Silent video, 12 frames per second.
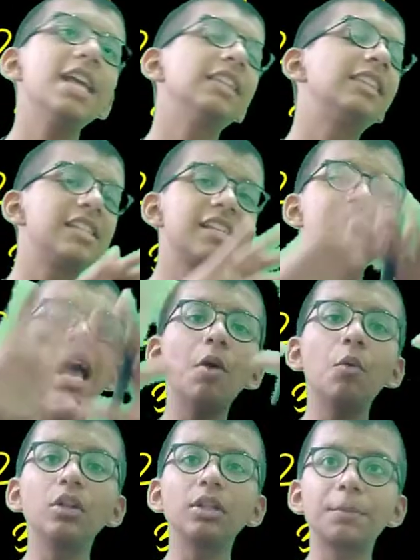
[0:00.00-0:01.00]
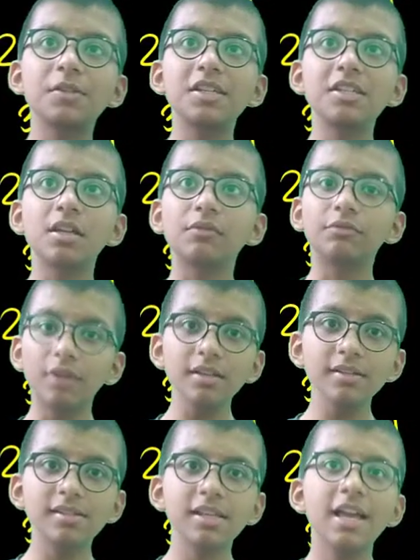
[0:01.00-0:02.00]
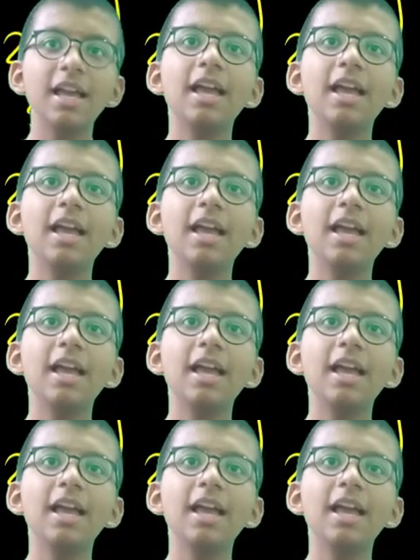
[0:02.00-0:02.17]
This is how all the procedure works,